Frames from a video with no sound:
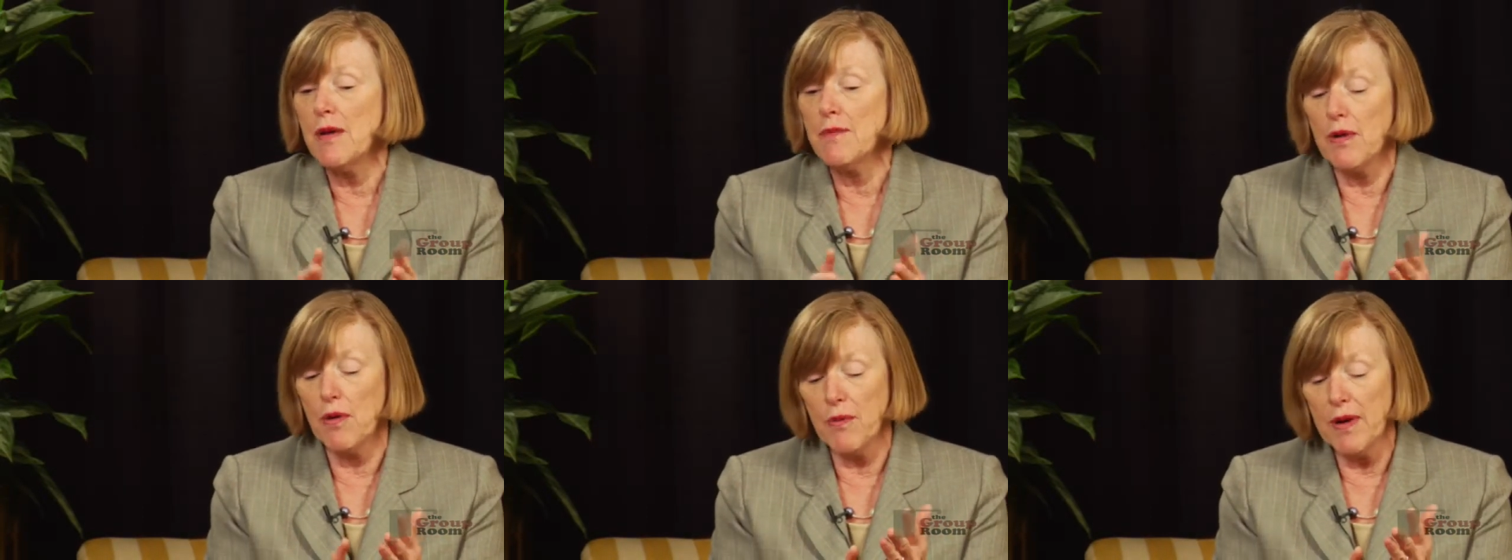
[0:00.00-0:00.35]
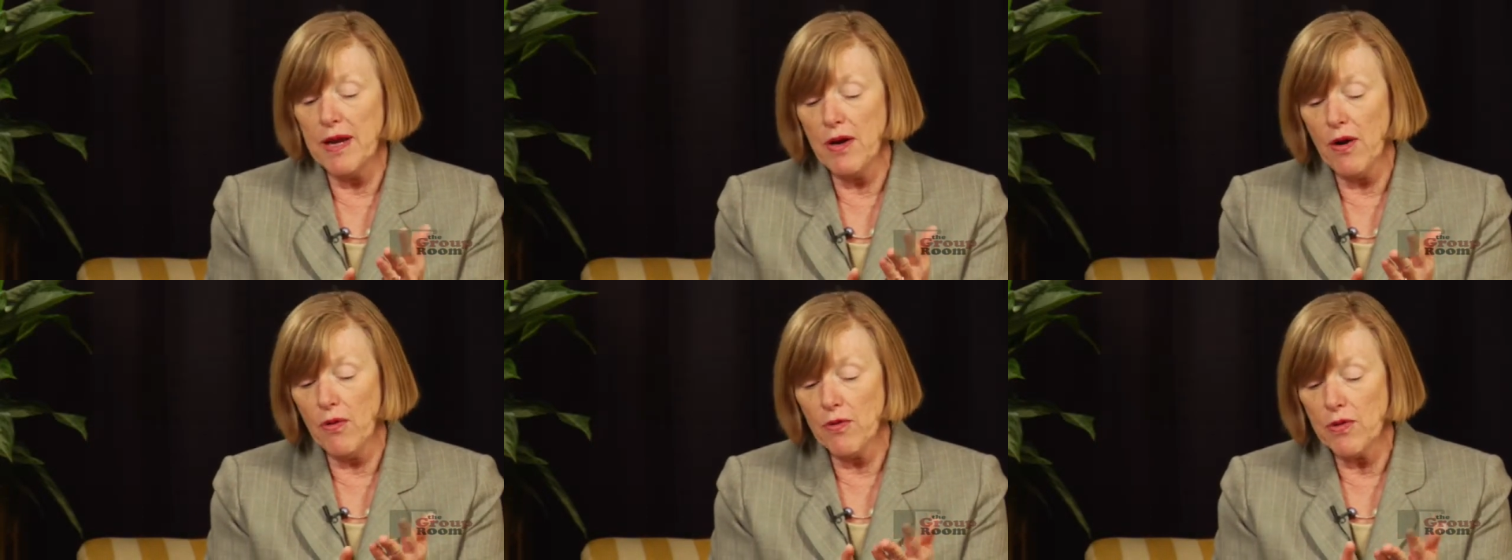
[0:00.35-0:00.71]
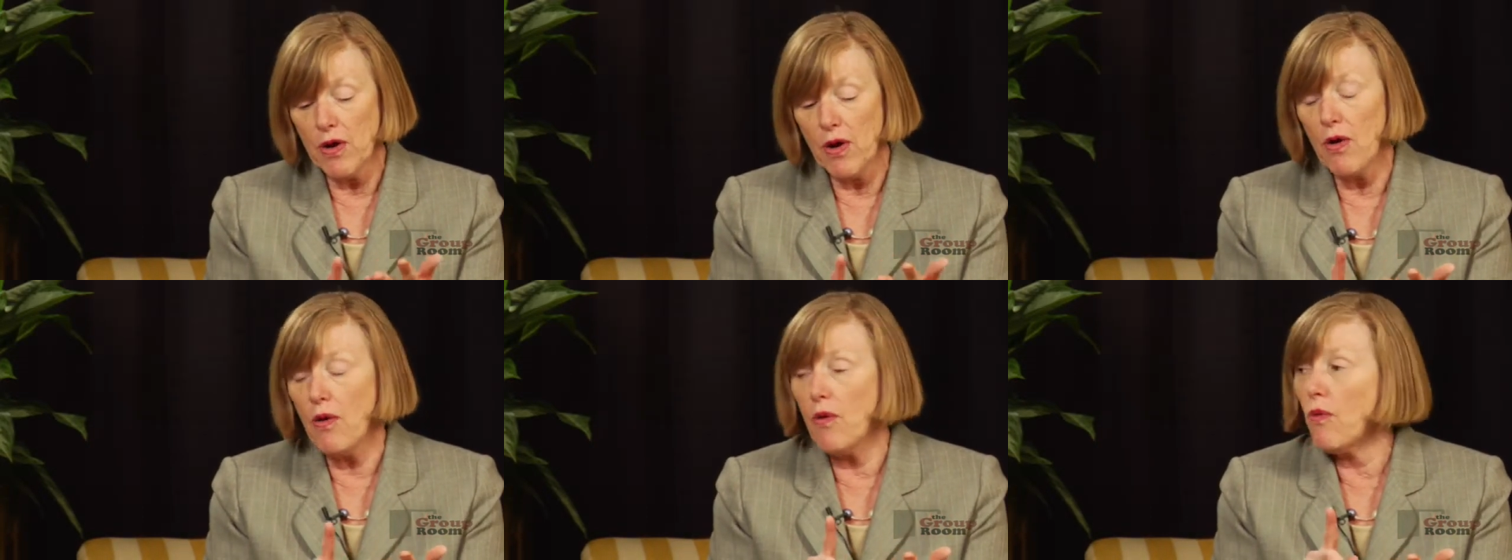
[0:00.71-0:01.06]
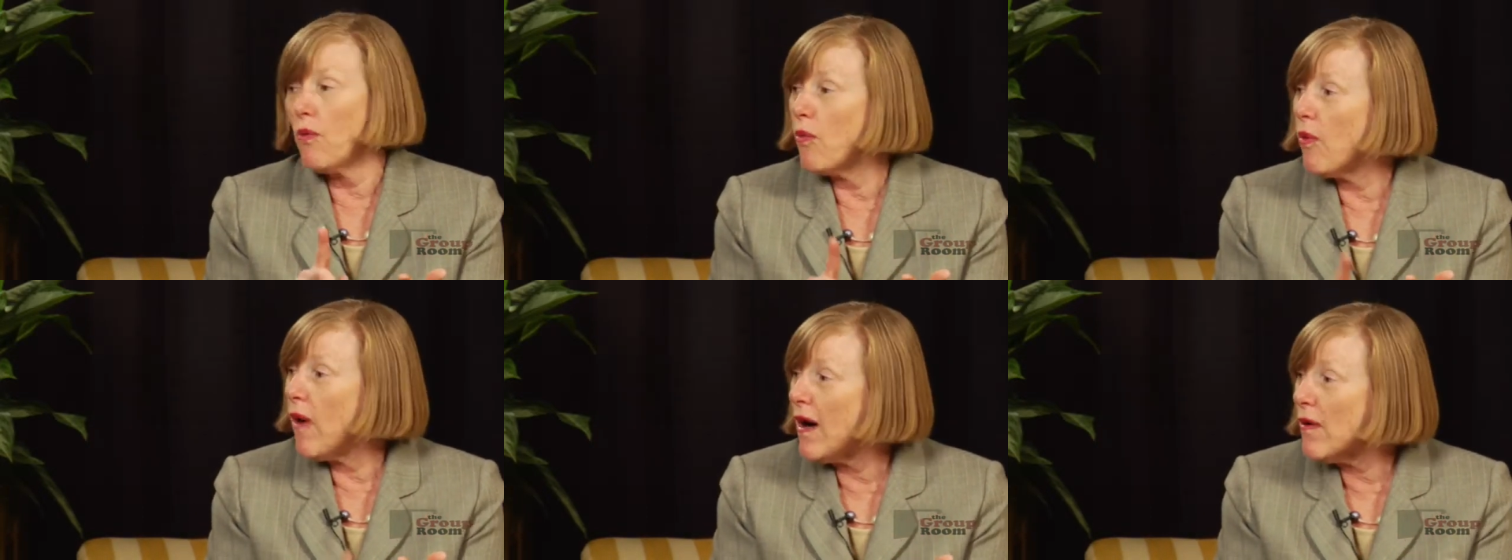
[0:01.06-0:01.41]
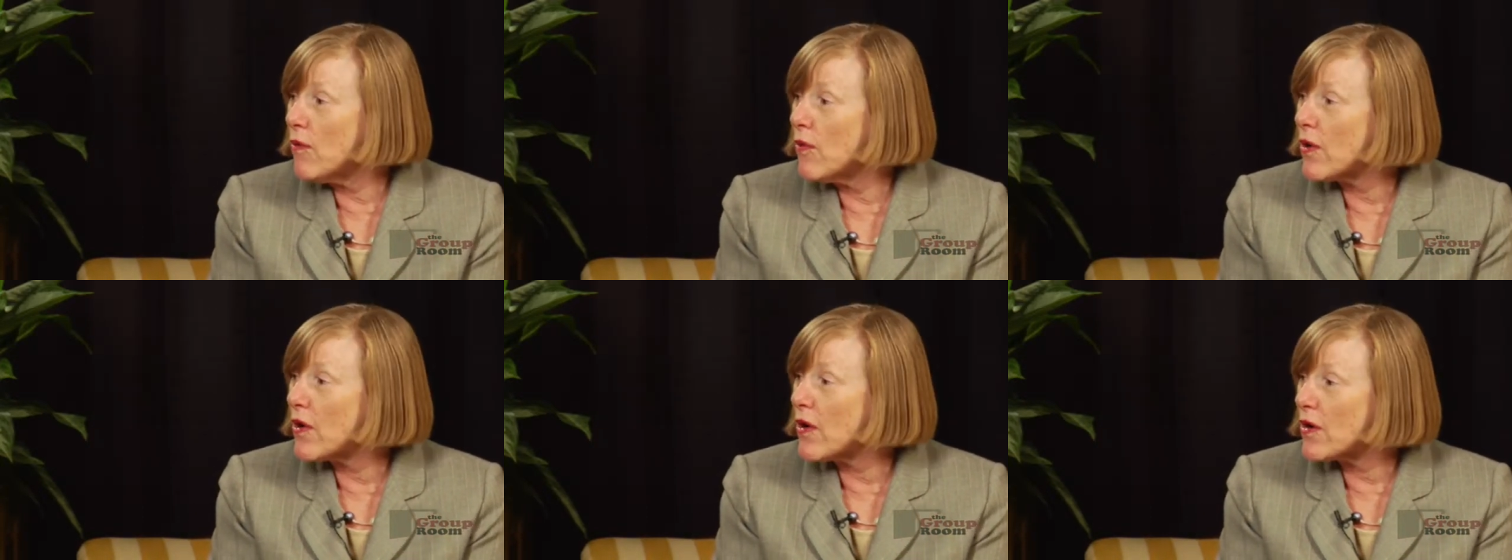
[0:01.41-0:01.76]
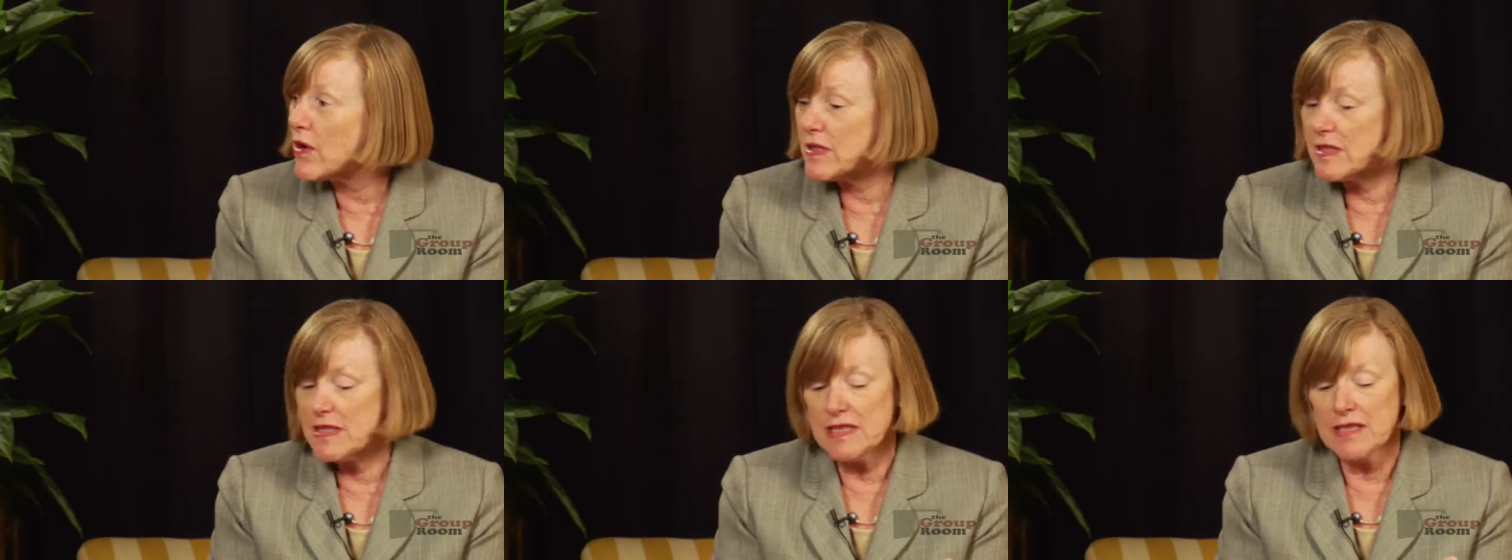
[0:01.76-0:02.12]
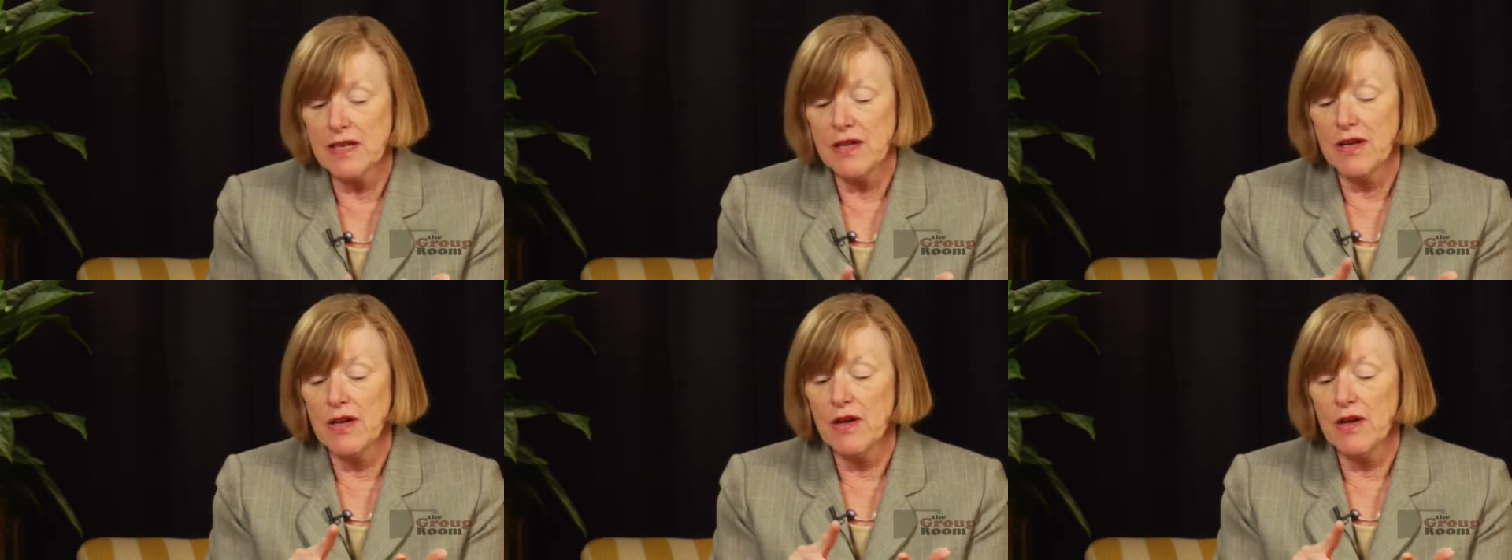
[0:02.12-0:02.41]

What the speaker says: but we don't know what works,